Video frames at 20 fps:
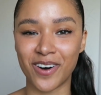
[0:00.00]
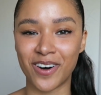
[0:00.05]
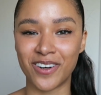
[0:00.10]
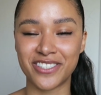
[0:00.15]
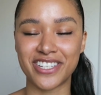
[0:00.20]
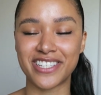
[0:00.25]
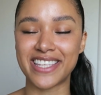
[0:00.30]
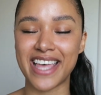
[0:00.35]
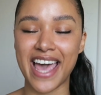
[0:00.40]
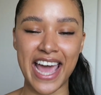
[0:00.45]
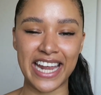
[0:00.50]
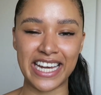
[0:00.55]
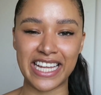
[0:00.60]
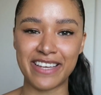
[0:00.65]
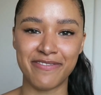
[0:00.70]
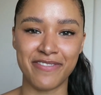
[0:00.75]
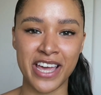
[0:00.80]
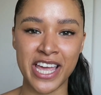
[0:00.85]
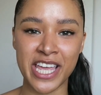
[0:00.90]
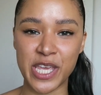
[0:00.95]
or just
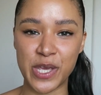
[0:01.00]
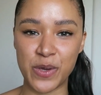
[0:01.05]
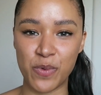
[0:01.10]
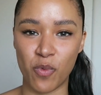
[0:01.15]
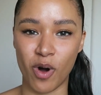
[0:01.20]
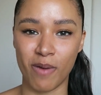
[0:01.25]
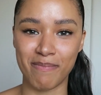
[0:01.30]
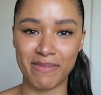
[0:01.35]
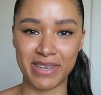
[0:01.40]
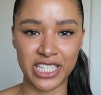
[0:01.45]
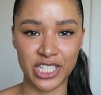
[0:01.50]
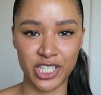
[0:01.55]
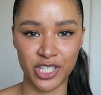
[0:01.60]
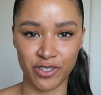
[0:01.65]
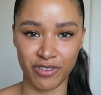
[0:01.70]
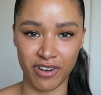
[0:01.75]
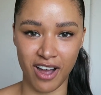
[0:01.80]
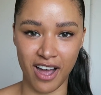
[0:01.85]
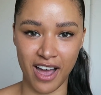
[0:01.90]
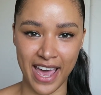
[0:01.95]
anything you want me to
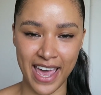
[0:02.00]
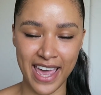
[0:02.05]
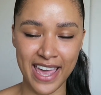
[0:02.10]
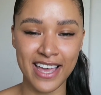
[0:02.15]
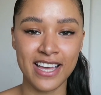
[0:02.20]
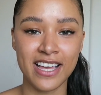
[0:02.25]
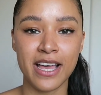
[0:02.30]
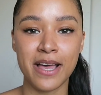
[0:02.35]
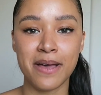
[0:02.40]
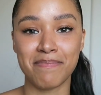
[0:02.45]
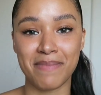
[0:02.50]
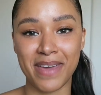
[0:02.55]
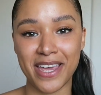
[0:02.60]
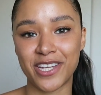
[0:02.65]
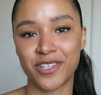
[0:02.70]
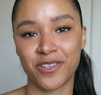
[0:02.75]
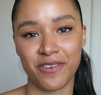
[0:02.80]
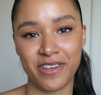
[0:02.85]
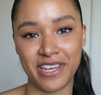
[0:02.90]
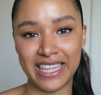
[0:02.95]
try, make
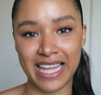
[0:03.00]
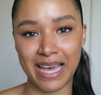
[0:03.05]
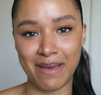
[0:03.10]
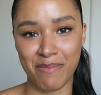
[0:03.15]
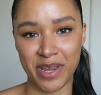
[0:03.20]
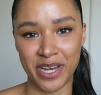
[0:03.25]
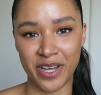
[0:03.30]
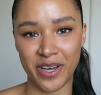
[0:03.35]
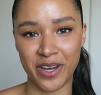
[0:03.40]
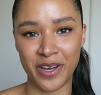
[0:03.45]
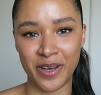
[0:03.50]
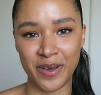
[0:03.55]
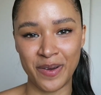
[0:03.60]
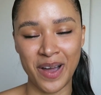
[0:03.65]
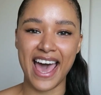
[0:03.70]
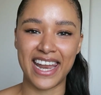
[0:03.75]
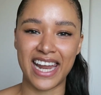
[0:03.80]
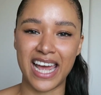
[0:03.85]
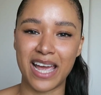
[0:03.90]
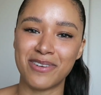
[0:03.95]
sure you let me know,
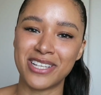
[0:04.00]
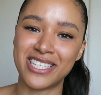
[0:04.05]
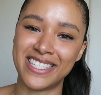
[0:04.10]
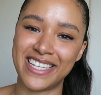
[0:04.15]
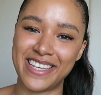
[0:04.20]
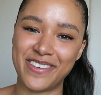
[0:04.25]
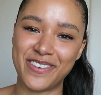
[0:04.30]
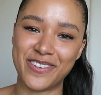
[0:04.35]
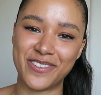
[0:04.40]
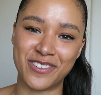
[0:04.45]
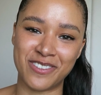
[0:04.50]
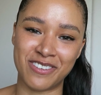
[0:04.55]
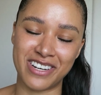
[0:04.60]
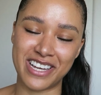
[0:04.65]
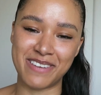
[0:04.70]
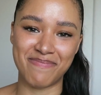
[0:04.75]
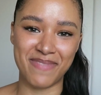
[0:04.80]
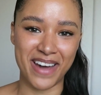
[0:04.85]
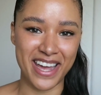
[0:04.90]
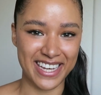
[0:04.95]
and I will see you all
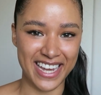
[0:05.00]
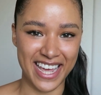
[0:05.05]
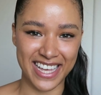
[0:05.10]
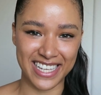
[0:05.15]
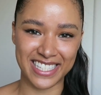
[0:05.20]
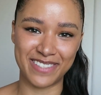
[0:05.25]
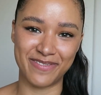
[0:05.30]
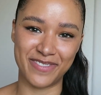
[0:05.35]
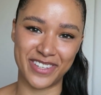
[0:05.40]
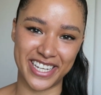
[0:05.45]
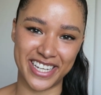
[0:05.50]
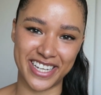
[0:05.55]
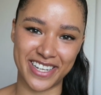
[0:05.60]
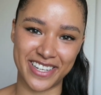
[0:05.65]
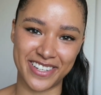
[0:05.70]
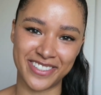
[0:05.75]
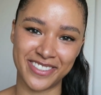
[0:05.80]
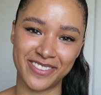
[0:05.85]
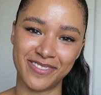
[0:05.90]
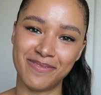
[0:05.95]
in my next
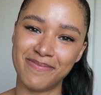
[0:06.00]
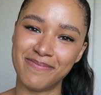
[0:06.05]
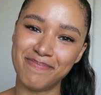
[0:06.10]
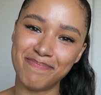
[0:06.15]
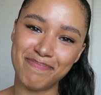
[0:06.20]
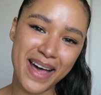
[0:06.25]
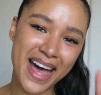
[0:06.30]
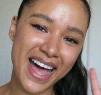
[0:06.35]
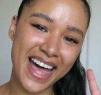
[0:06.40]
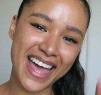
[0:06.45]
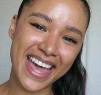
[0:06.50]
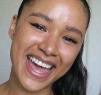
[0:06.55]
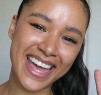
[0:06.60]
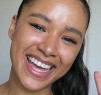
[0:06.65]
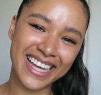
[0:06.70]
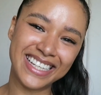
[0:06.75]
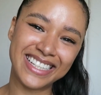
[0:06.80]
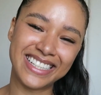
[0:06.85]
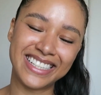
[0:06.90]
video. Bye!